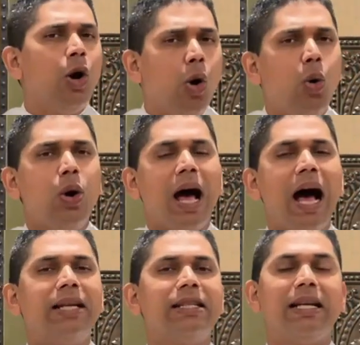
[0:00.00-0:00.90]

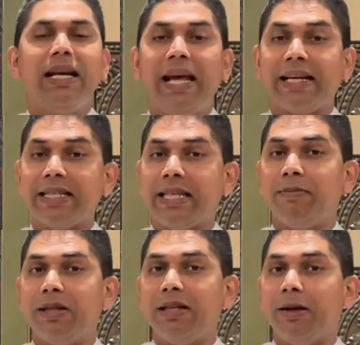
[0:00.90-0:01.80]
wholeheartedly
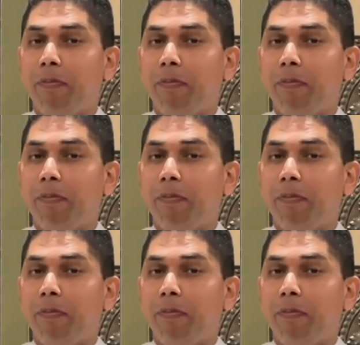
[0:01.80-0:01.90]
accepted the